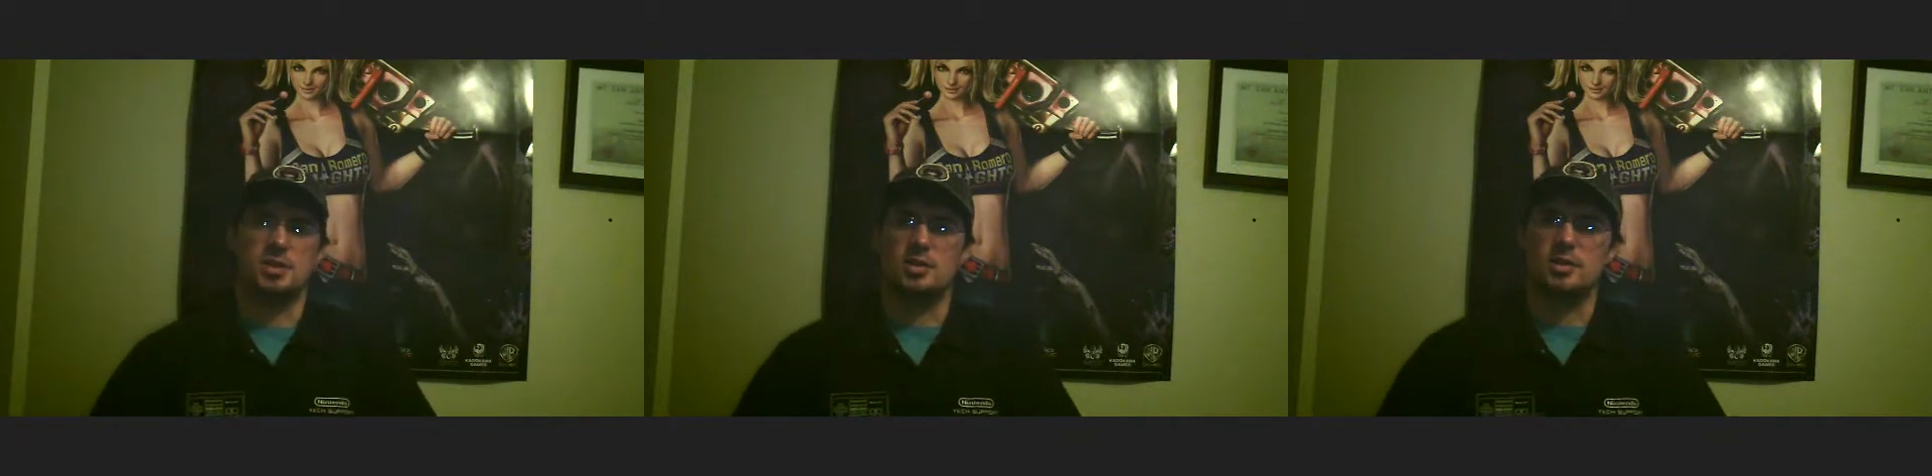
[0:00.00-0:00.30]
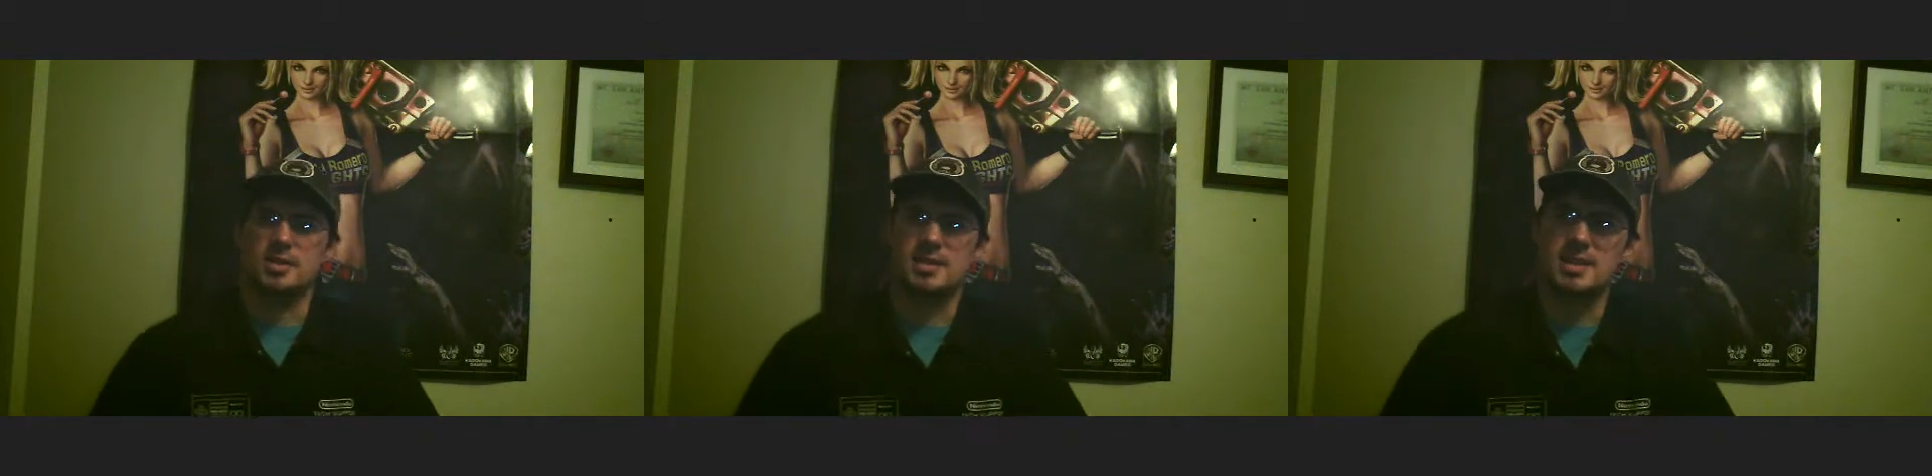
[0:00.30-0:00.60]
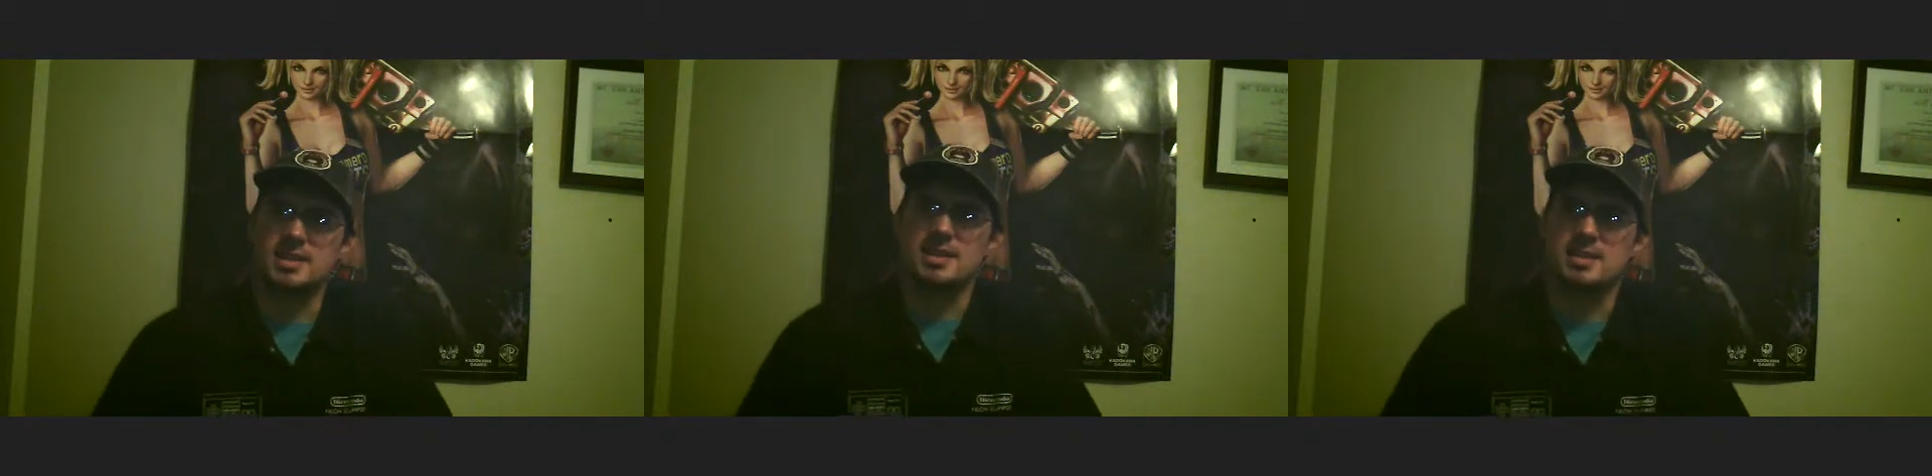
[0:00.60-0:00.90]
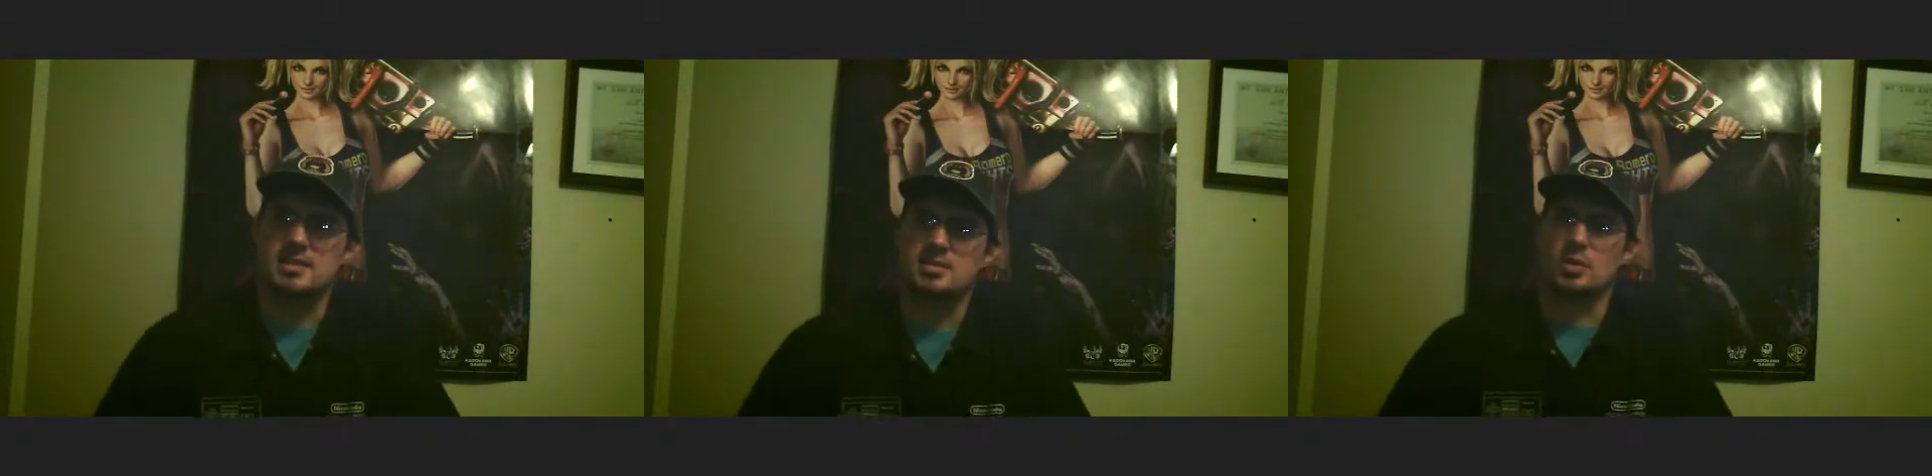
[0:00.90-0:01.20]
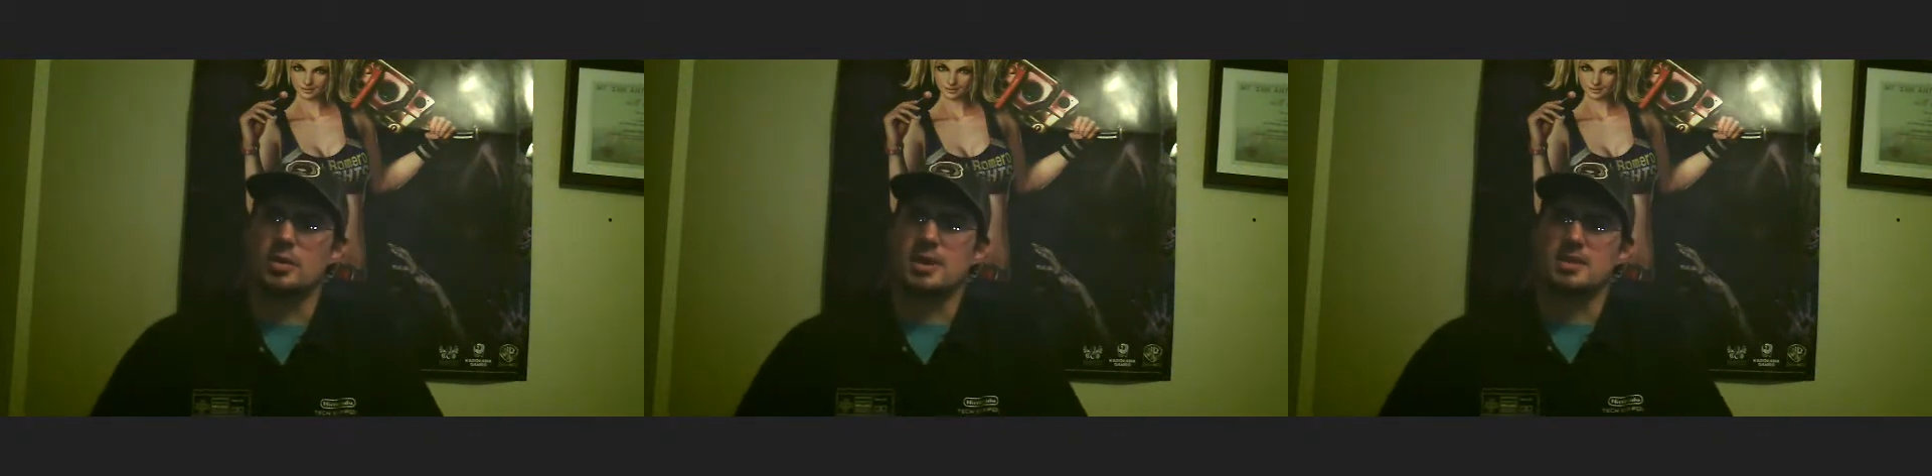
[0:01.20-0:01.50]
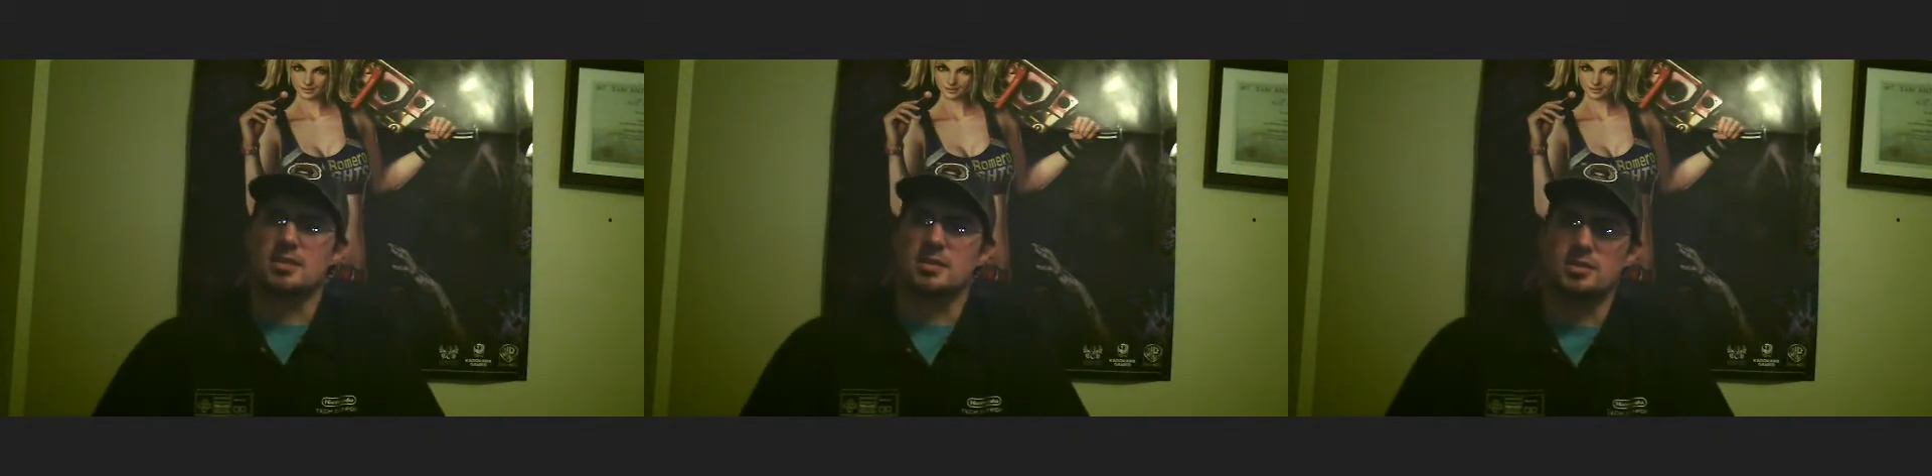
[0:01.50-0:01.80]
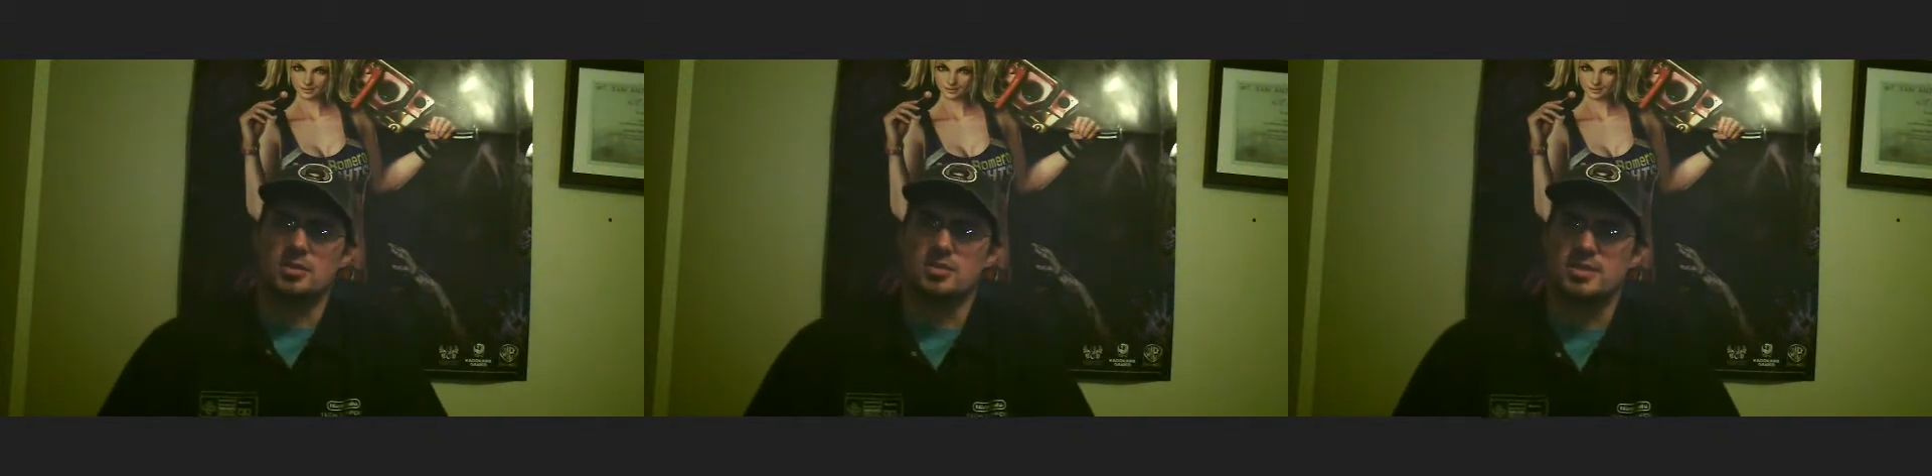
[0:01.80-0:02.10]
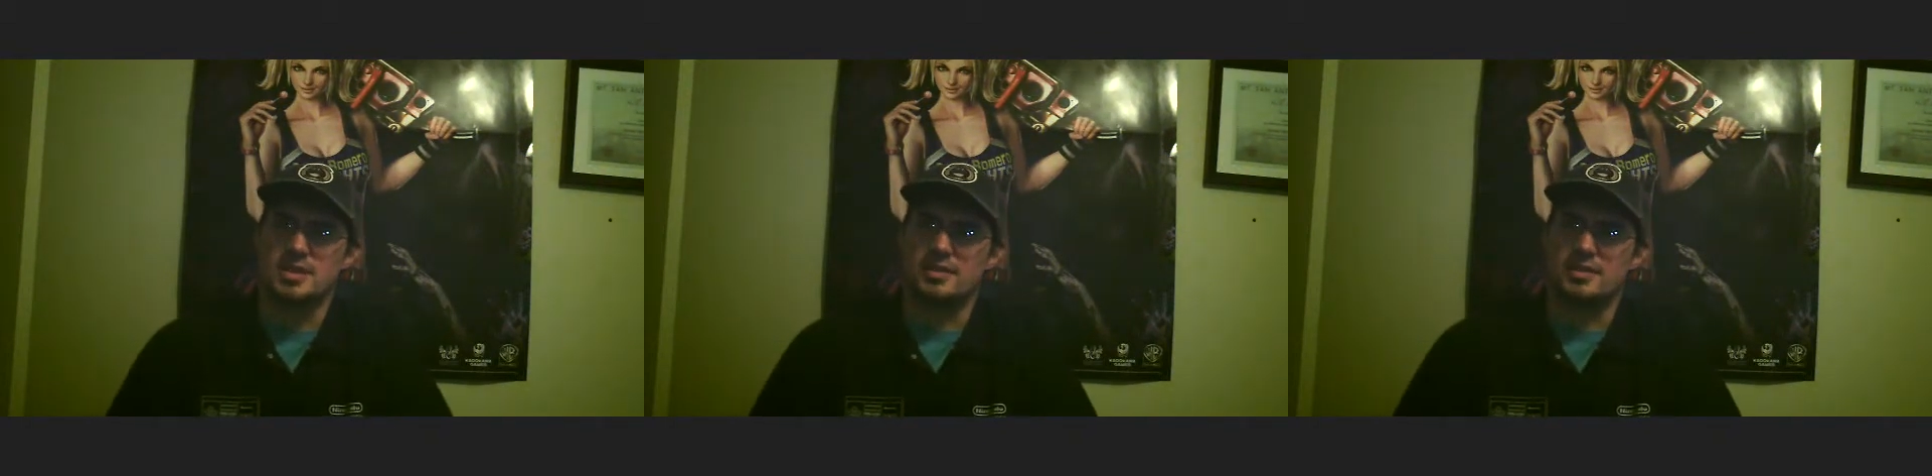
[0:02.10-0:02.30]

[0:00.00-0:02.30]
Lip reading: You know, you see these stories on the news and